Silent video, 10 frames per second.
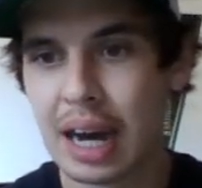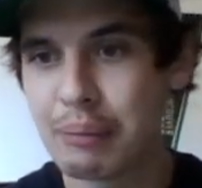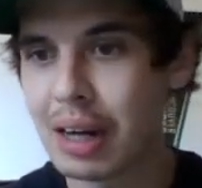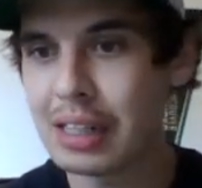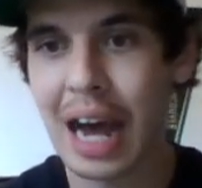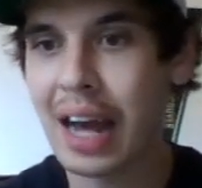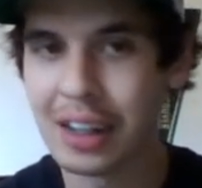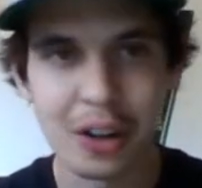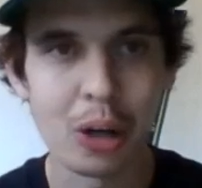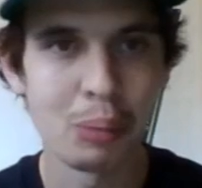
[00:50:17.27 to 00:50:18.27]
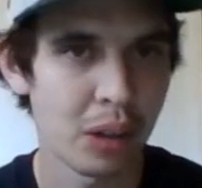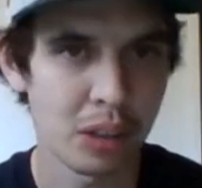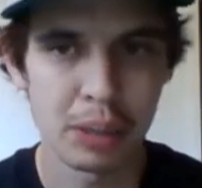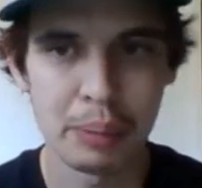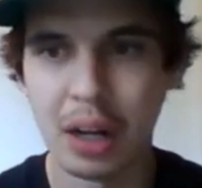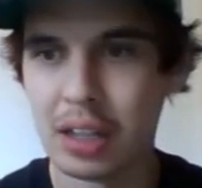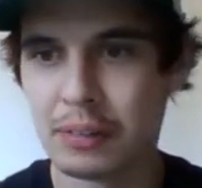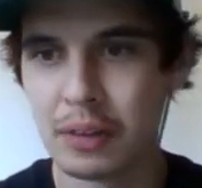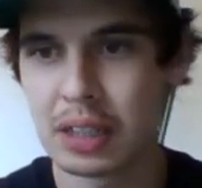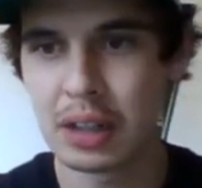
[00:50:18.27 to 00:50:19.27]
I'm not as high on Arbuckle, to be
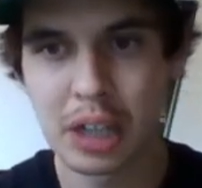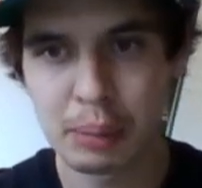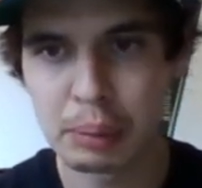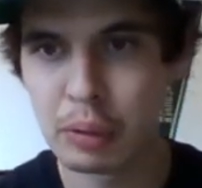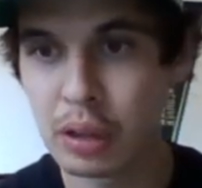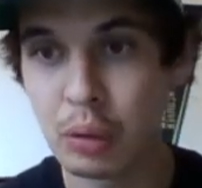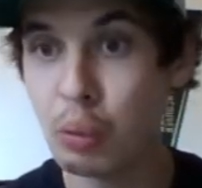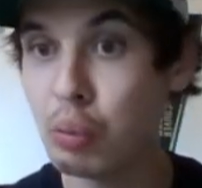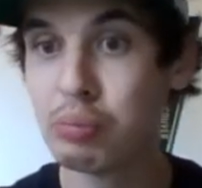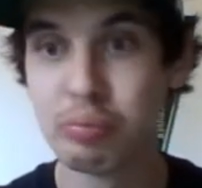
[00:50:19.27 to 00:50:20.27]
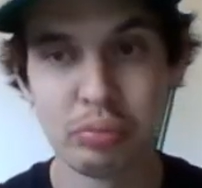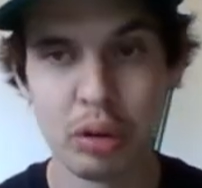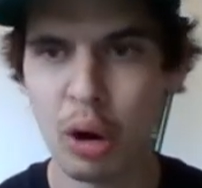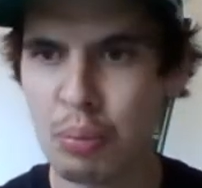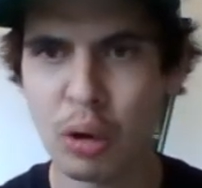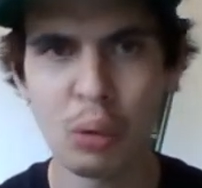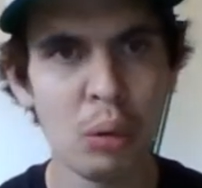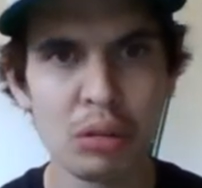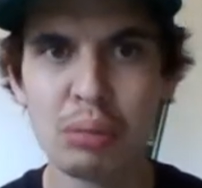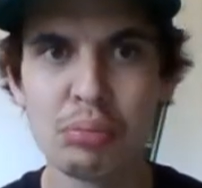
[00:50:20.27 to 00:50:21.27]
honest, folks. I know a lot of people are like, "Oh, well, Arbuckle
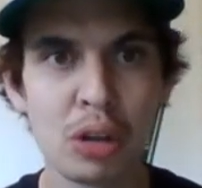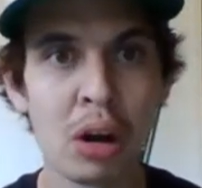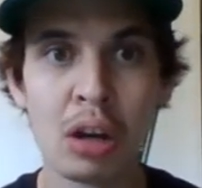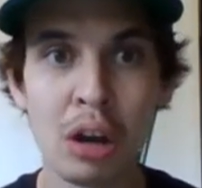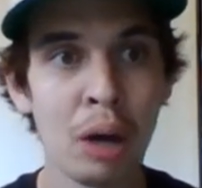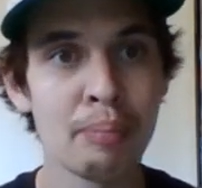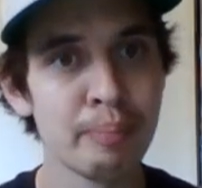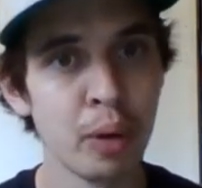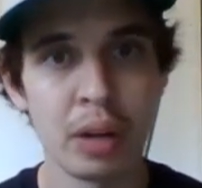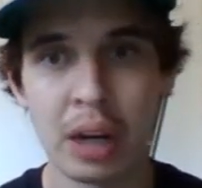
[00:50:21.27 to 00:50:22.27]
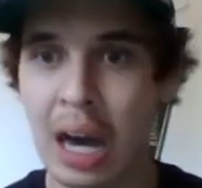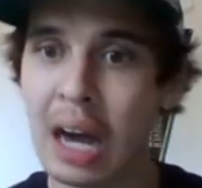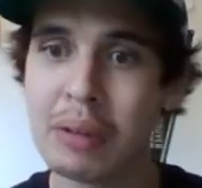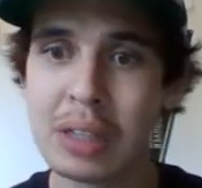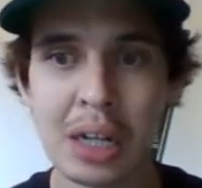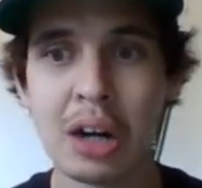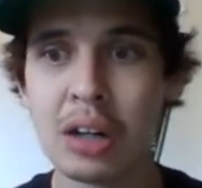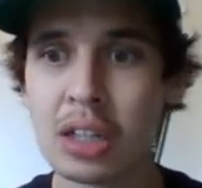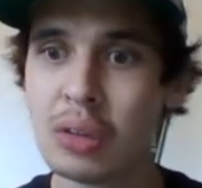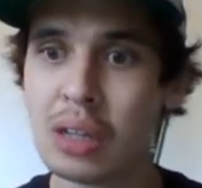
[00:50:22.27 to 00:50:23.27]
won them the Grey Cup." Well, I would kind of
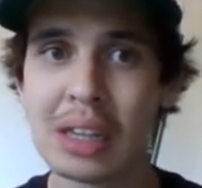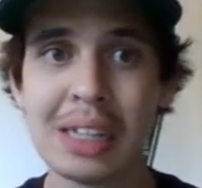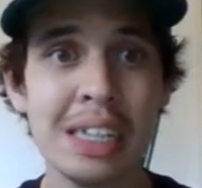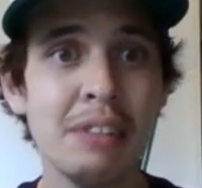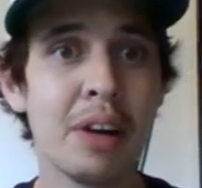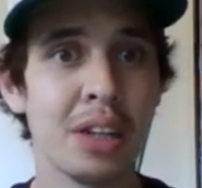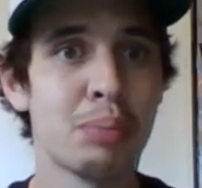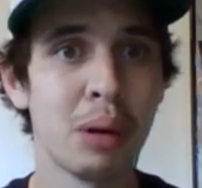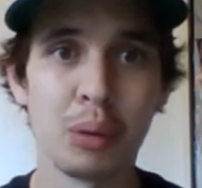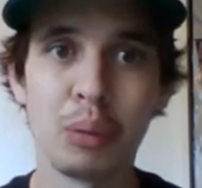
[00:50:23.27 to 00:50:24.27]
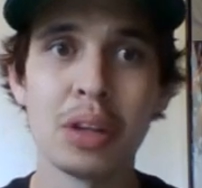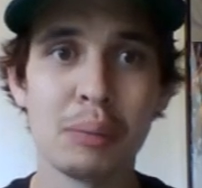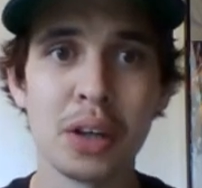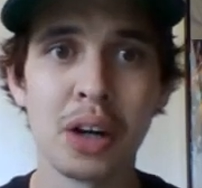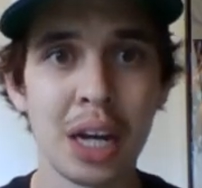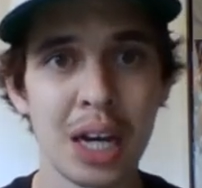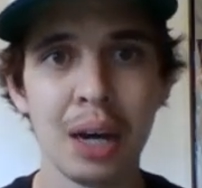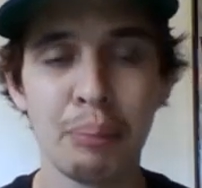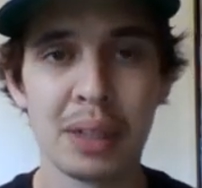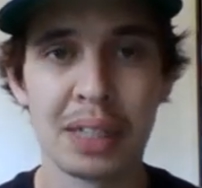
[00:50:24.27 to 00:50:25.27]
argue that the defense probably won them the Grey
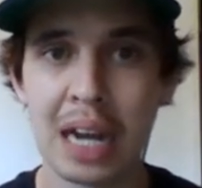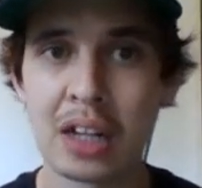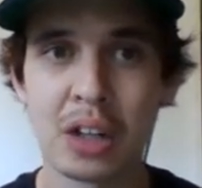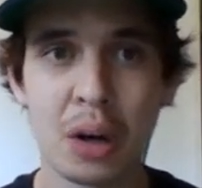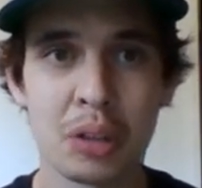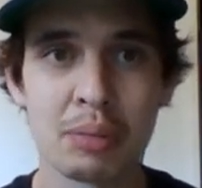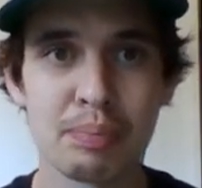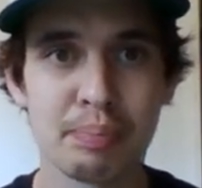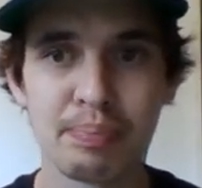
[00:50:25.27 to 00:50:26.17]
Cup, and Zach Collaros